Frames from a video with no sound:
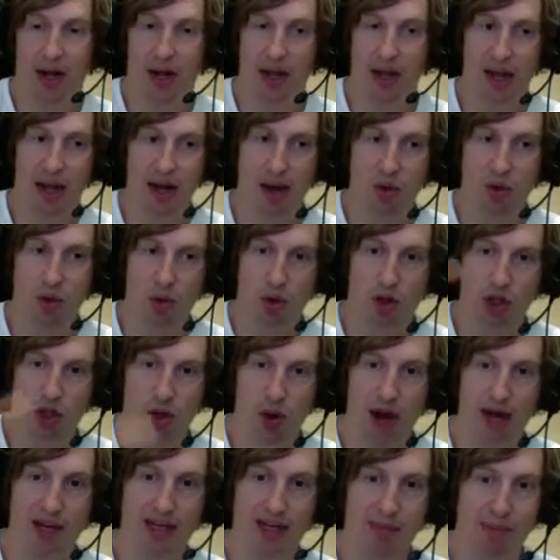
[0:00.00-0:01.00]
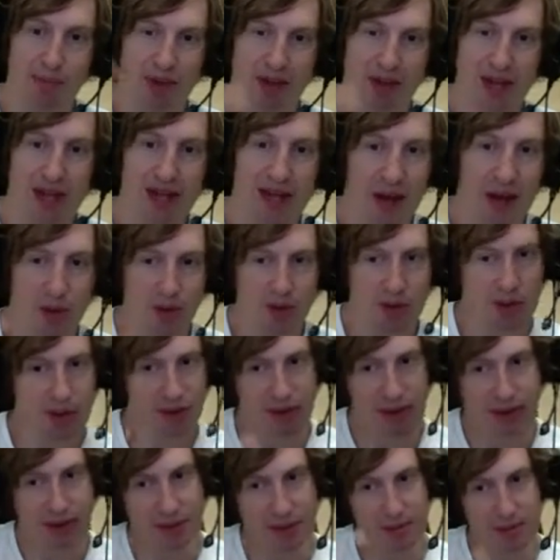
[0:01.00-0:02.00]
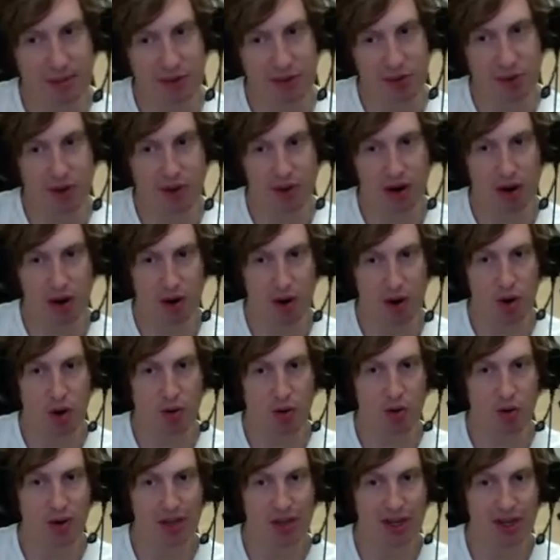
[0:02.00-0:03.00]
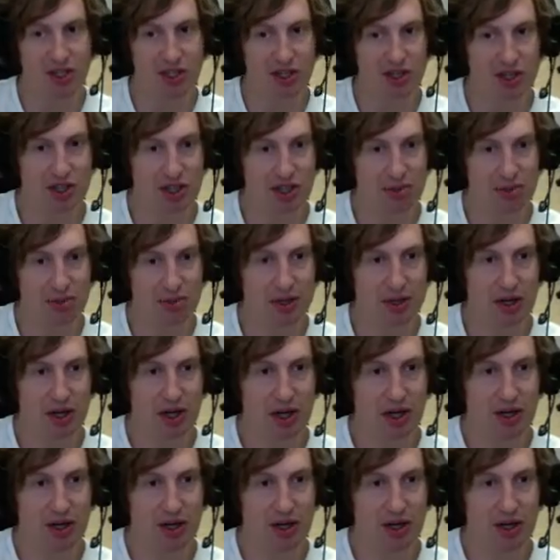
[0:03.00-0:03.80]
like we're trying to play out the themes within our own relationships